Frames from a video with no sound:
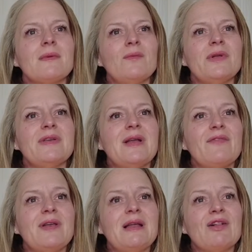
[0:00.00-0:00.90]
we did
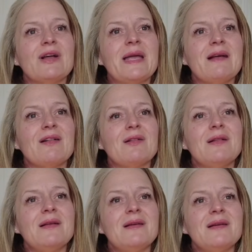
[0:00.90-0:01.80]
have a little giggle